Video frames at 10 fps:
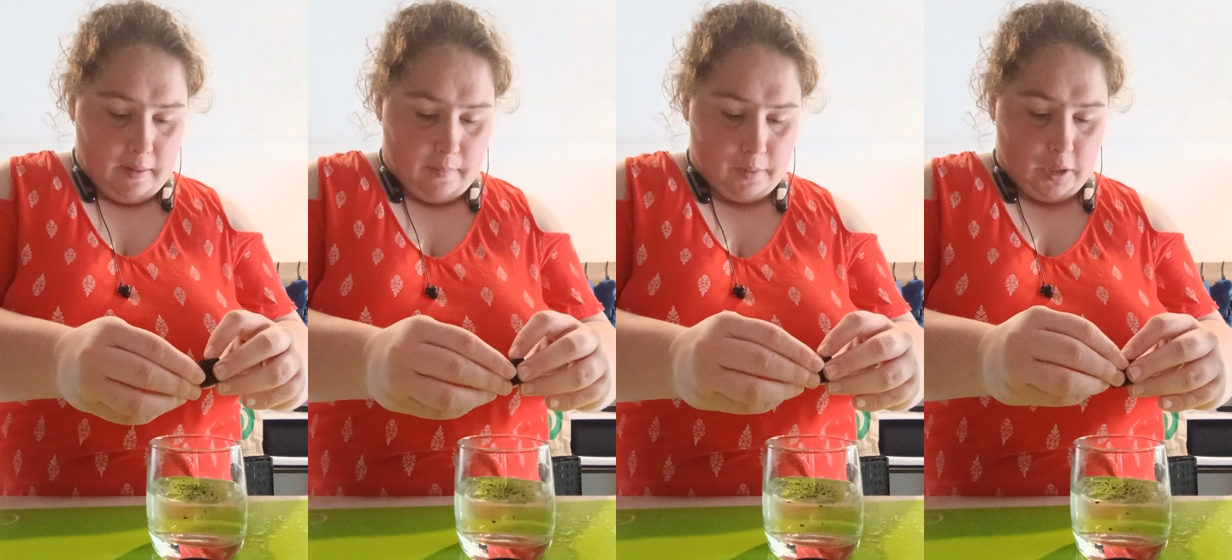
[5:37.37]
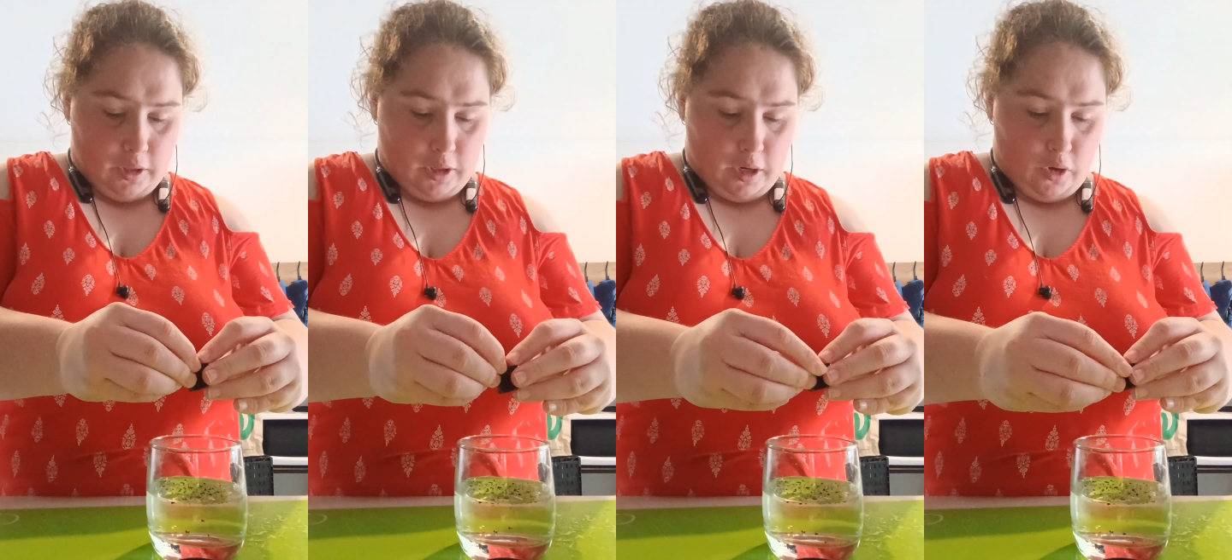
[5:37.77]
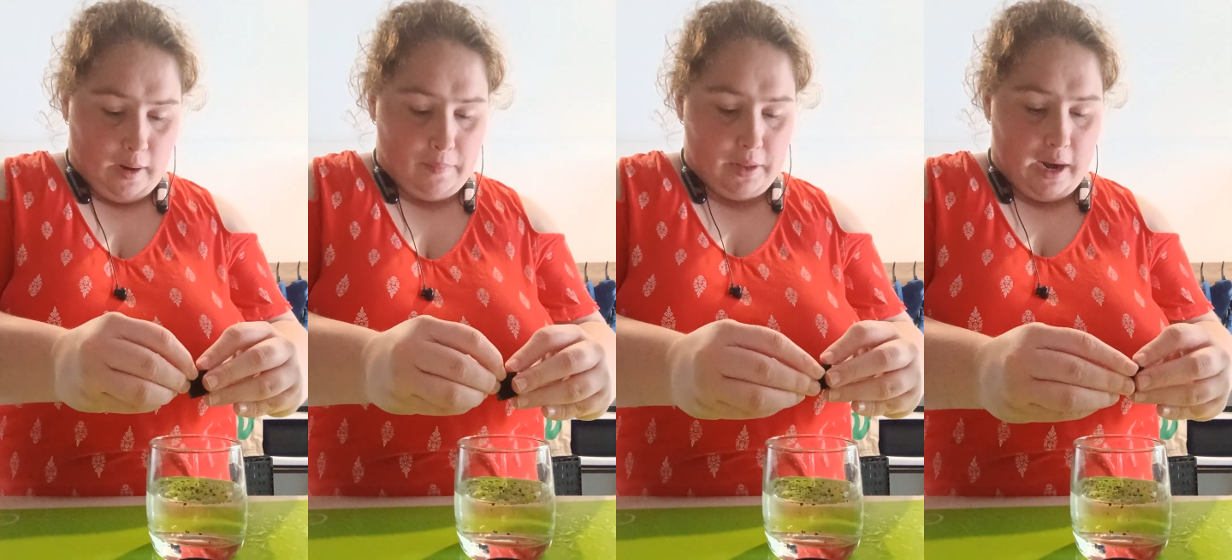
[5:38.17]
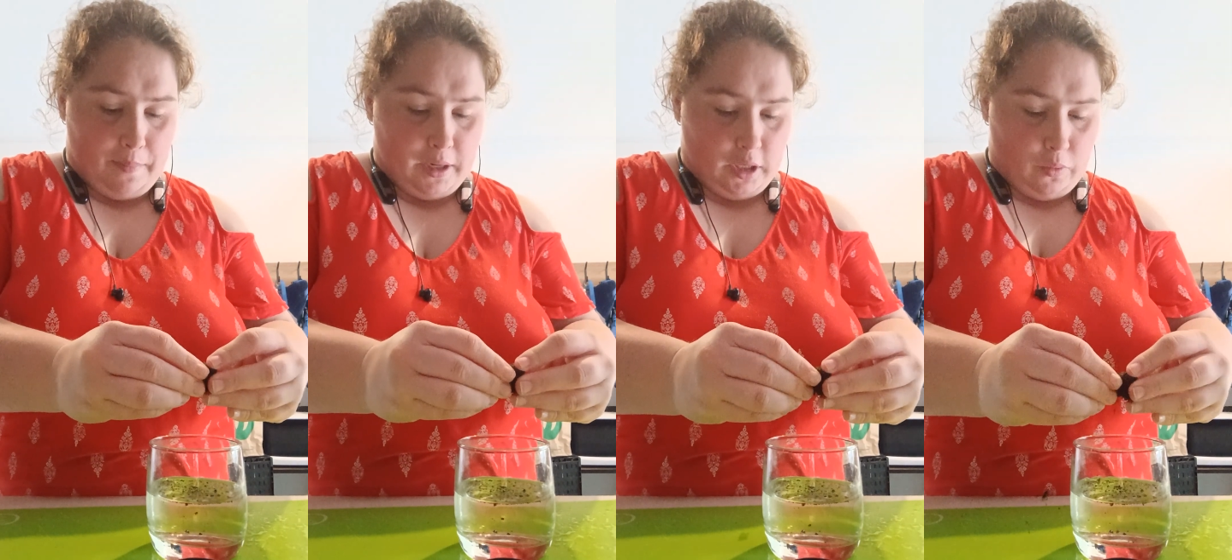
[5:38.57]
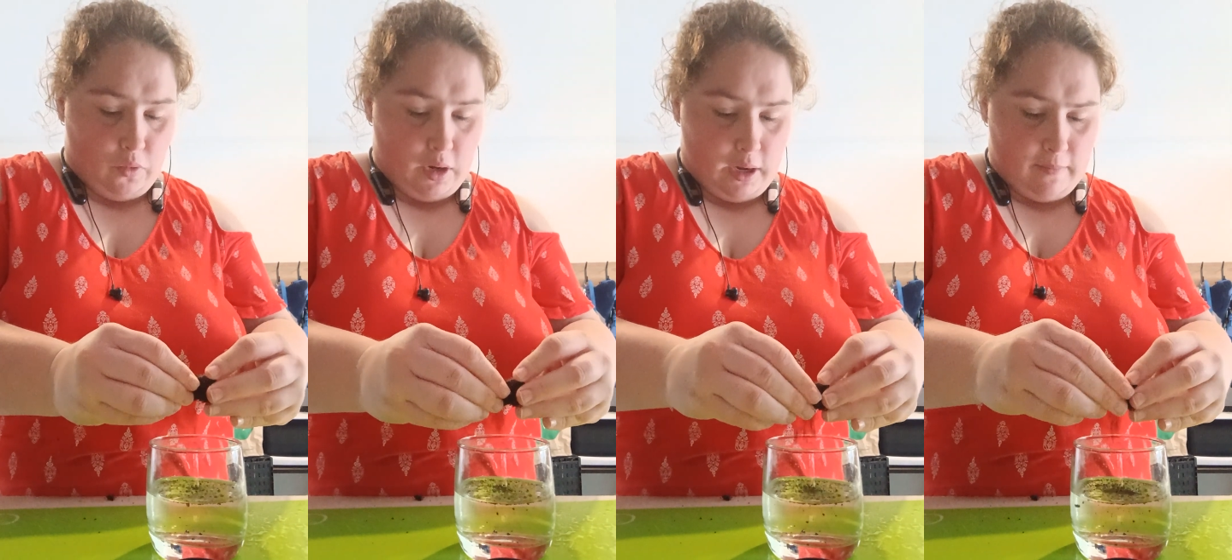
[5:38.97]
I'm just going to crumble that up into the
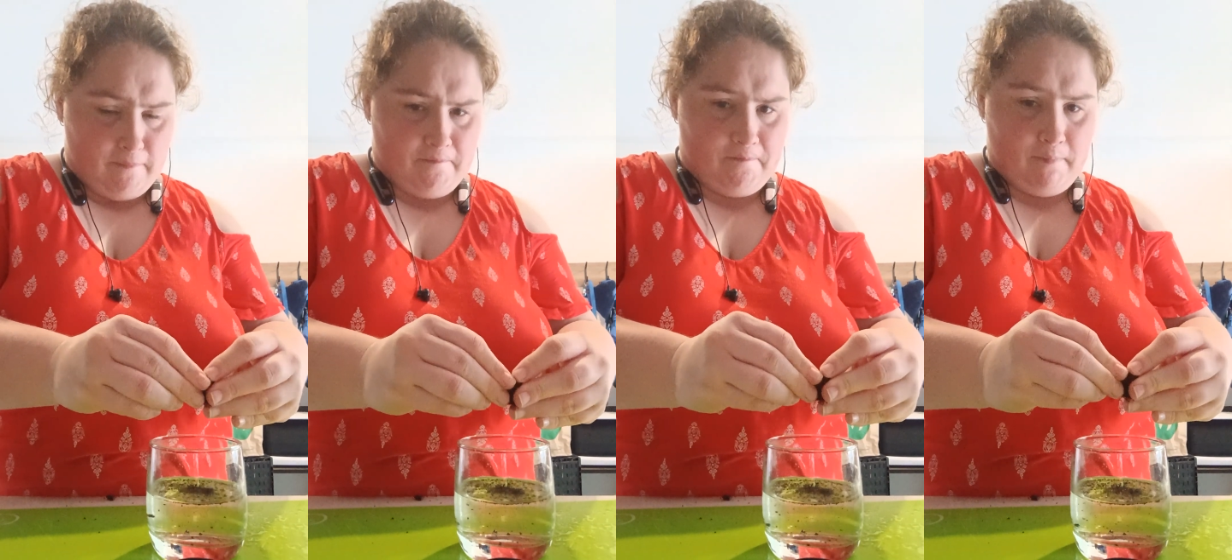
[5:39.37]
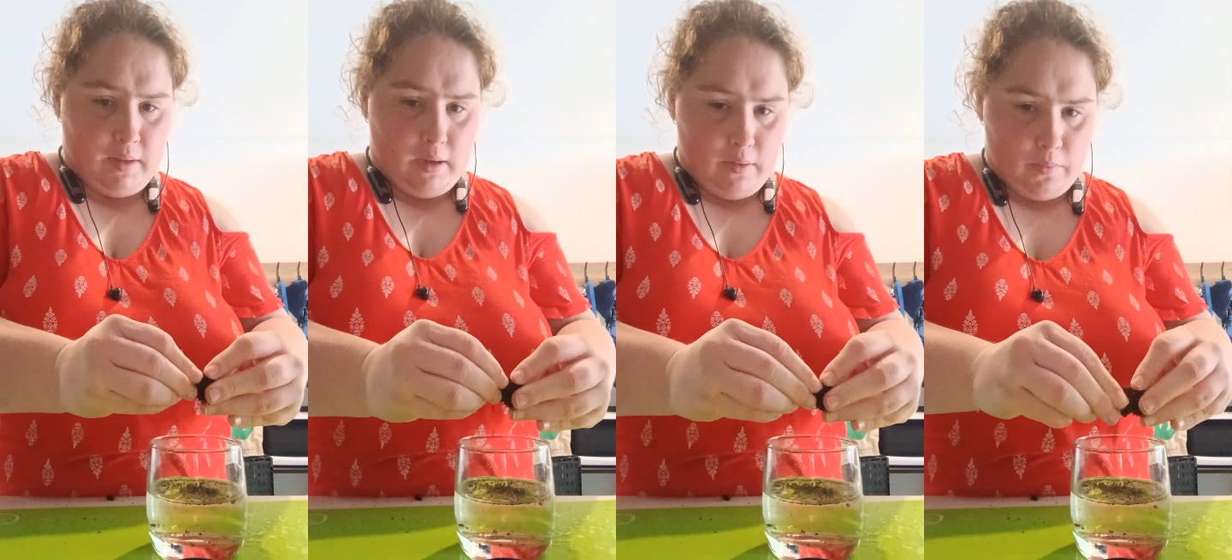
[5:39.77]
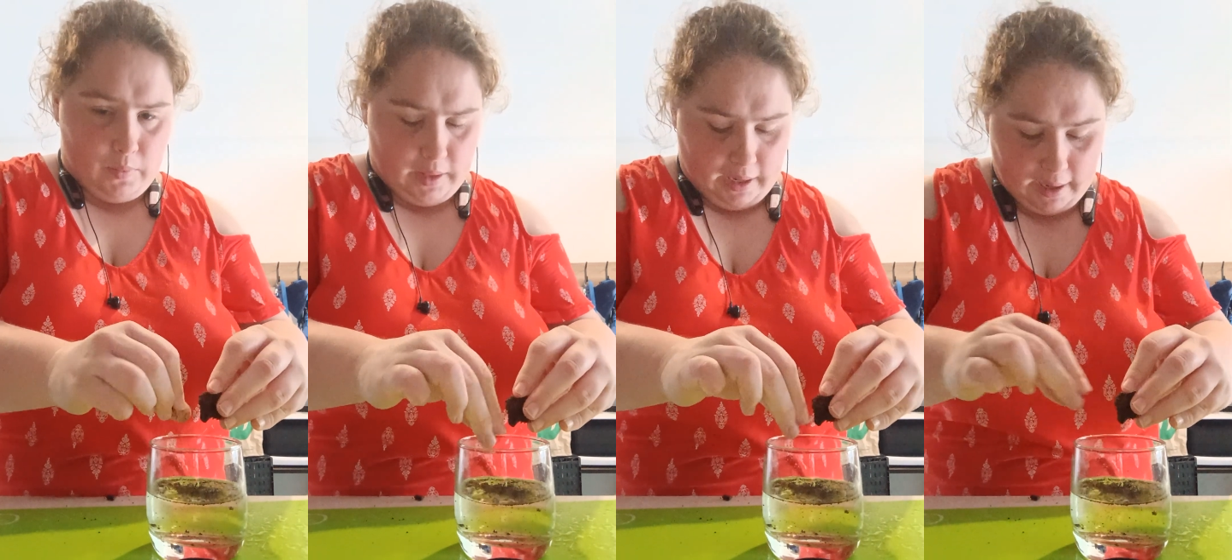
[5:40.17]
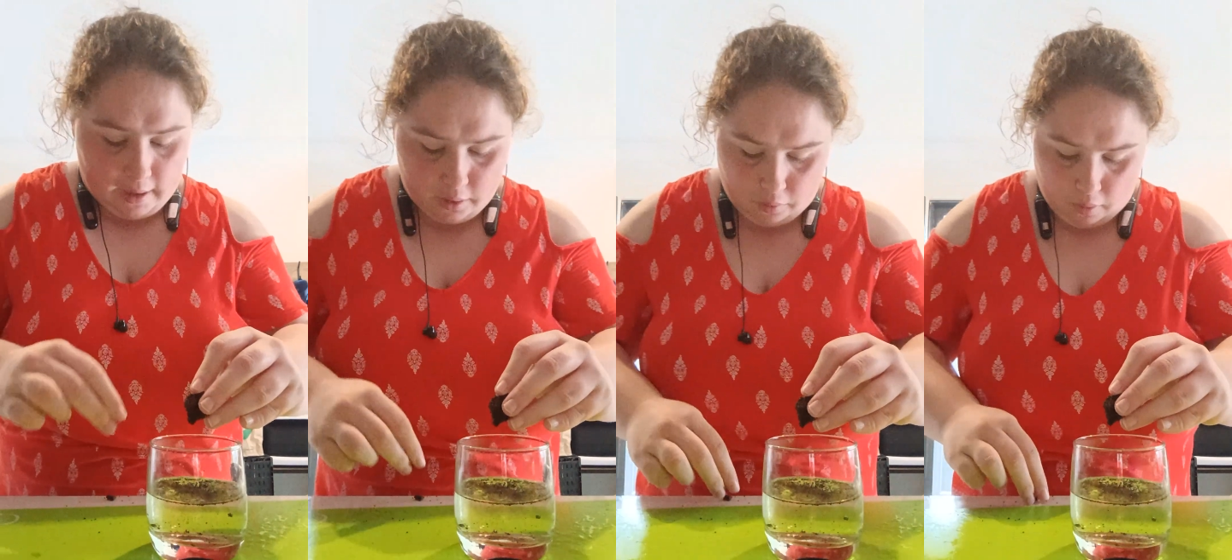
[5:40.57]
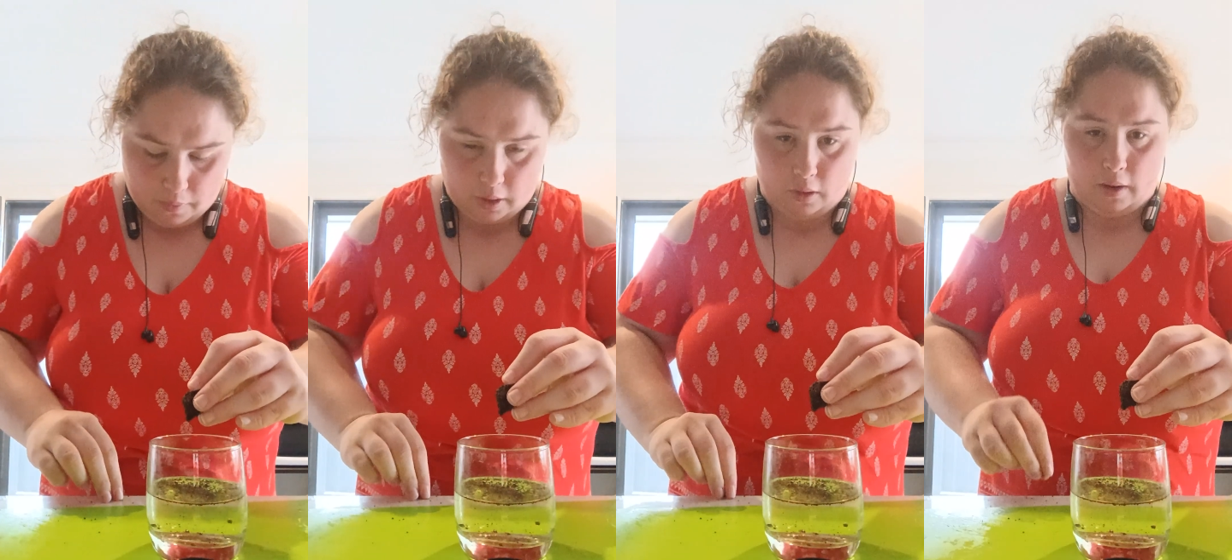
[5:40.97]
water without
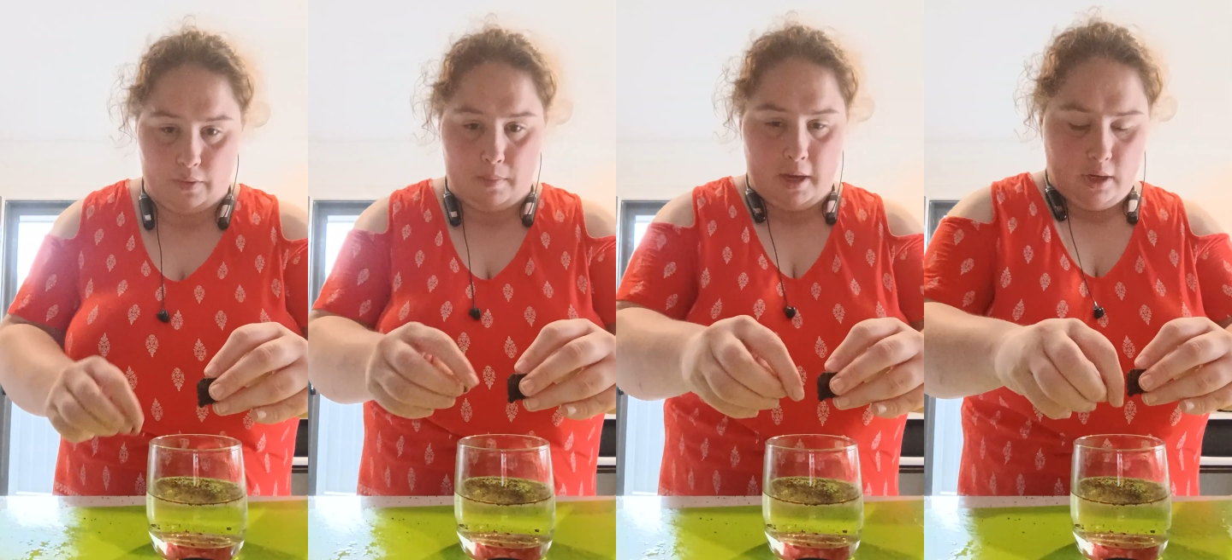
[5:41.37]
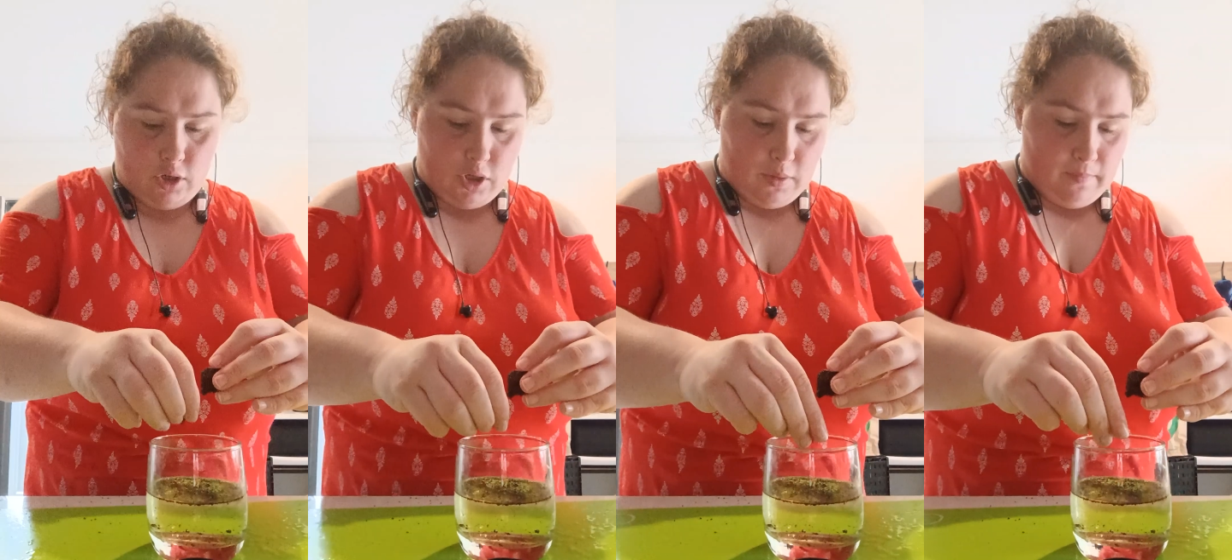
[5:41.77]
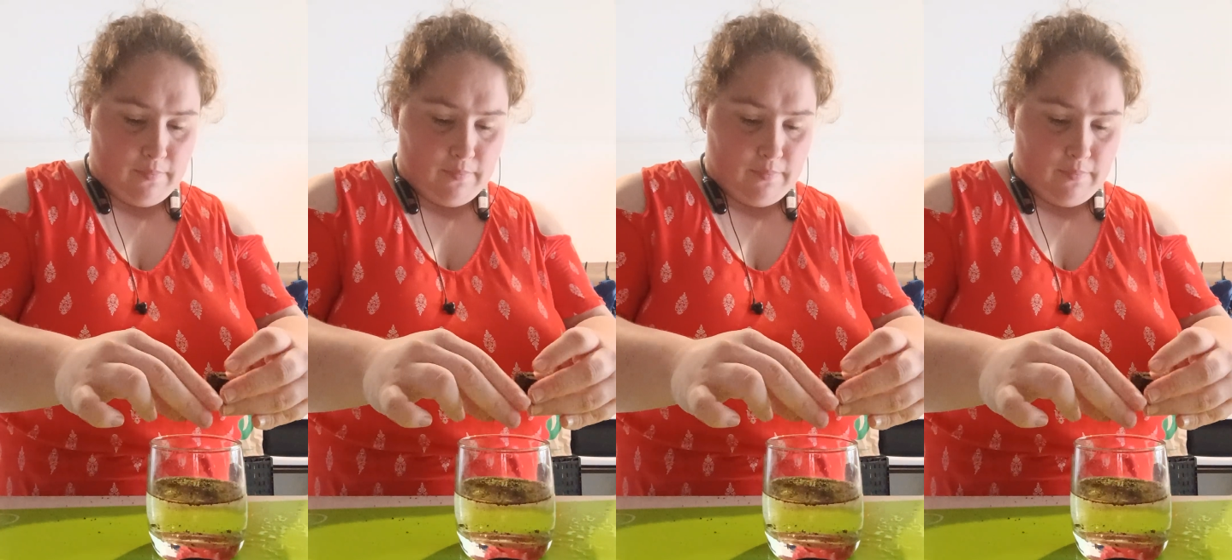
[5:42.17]
throwing it all over the bench.